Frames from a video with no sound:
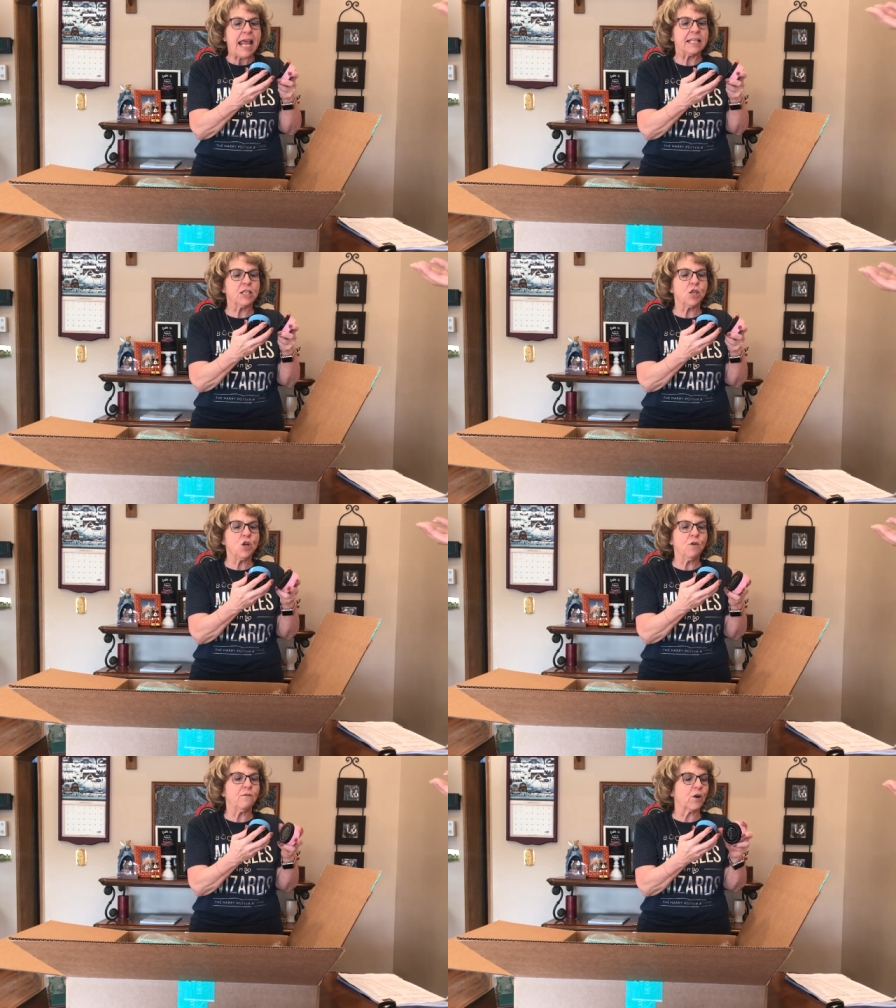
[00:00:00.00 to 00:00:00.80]
It's the
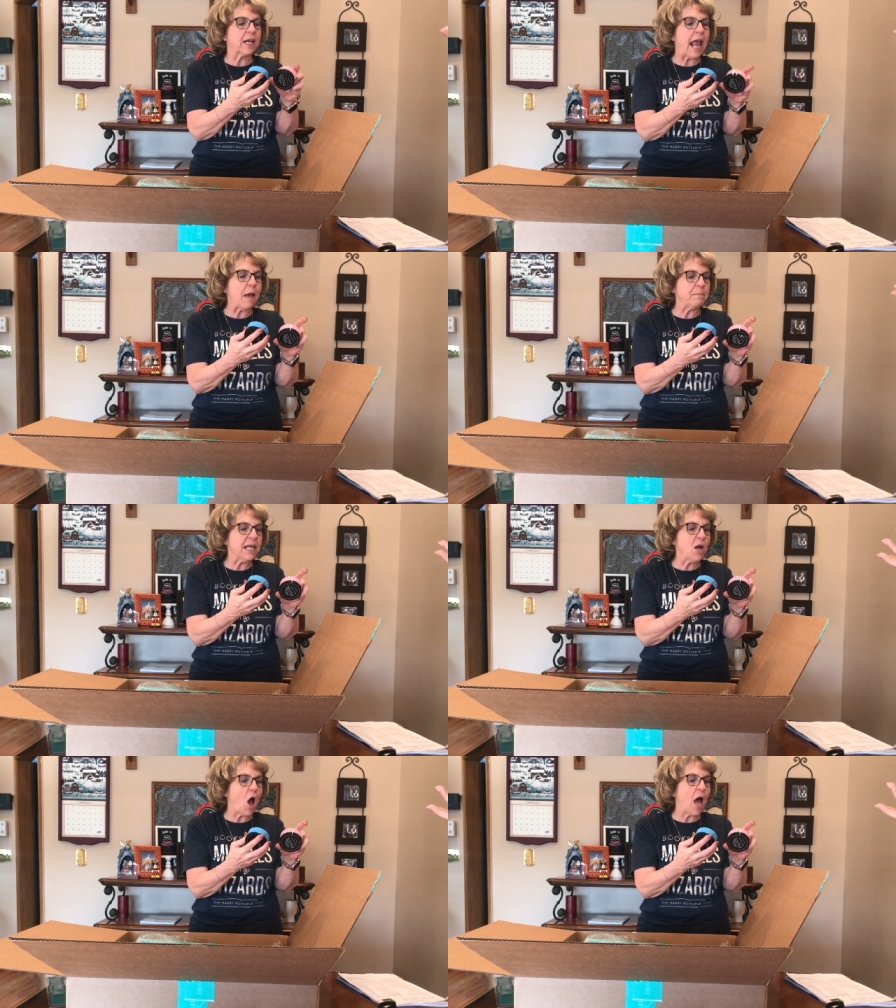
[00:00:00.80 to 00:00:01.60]
new Forget
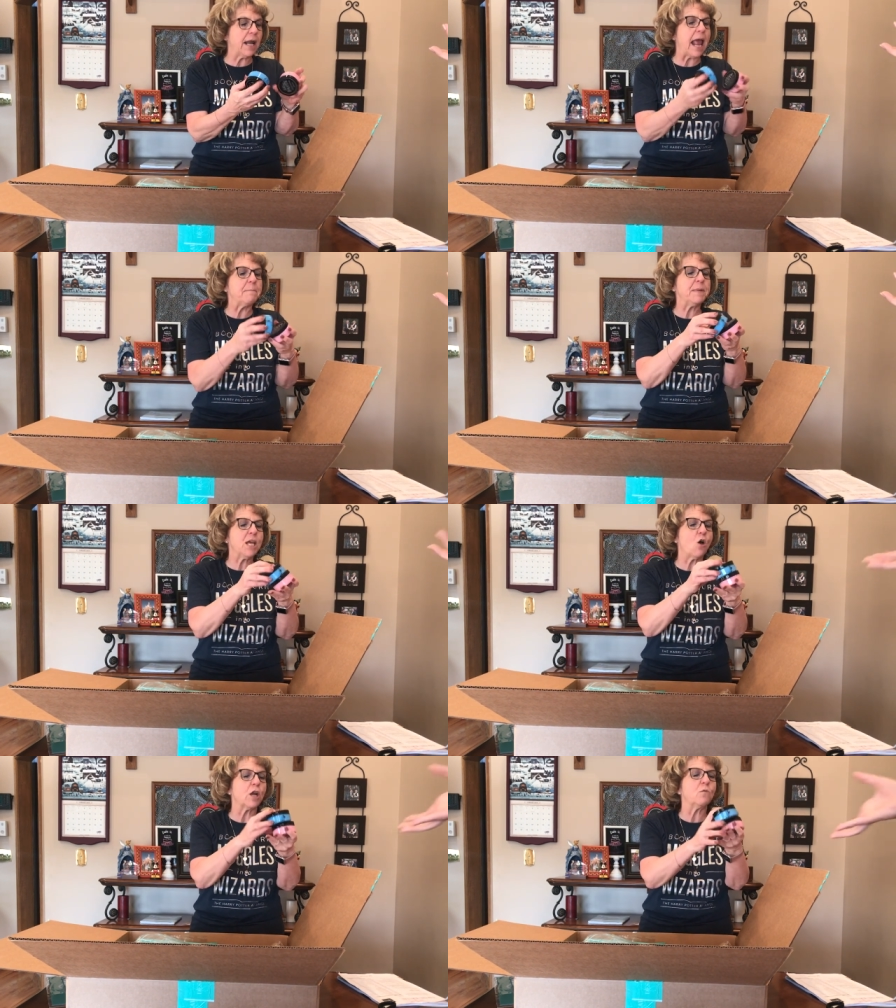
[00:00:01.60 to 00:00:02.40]
Me Not and
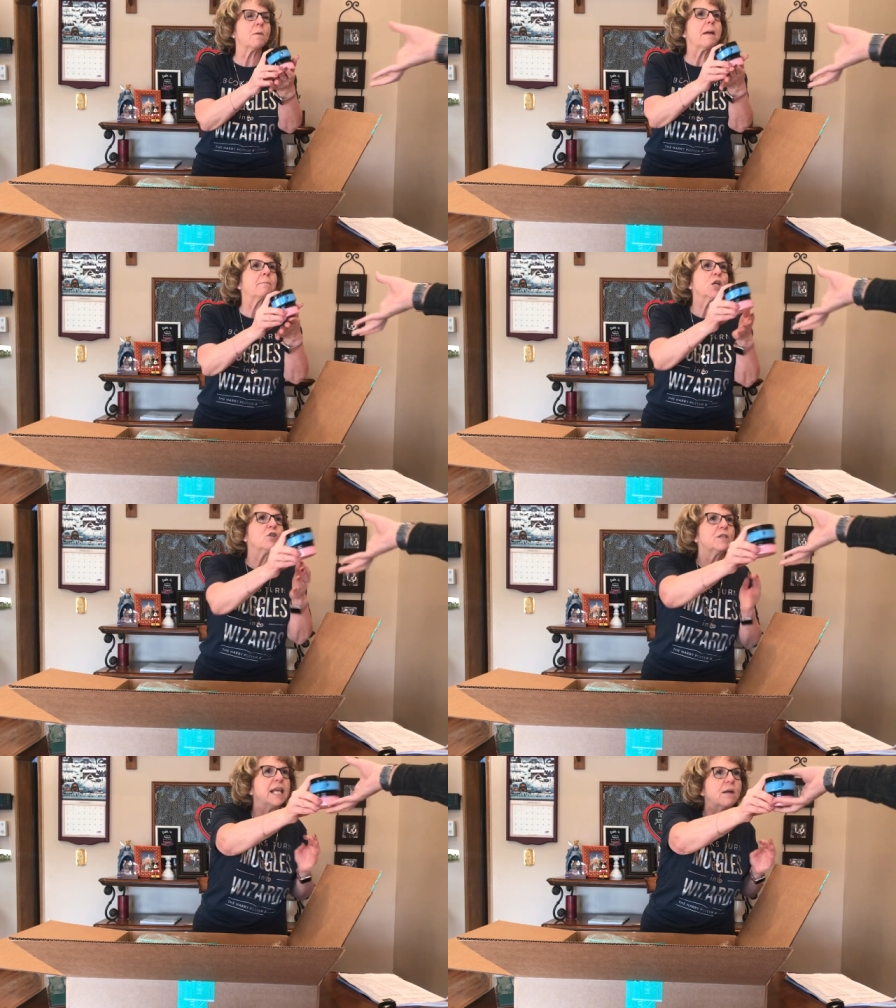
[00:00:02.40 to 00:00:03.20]
Peony. Remember,
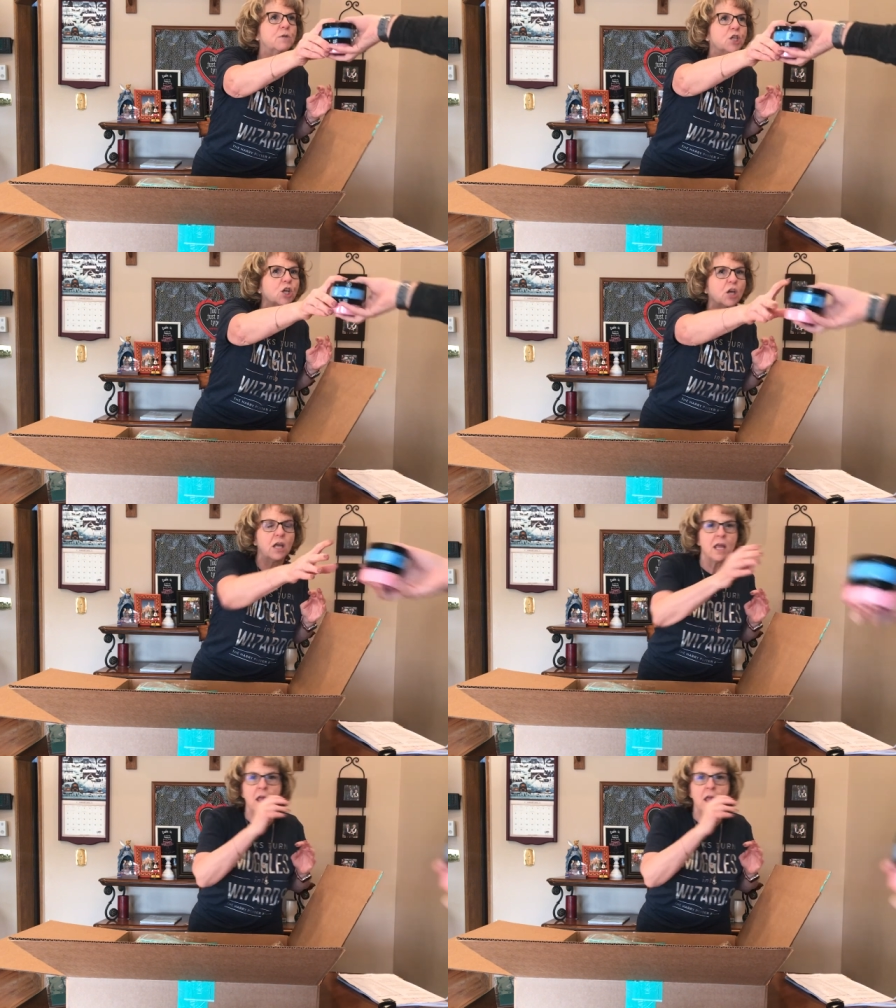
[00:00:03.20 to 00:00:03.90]
you said it yes, was.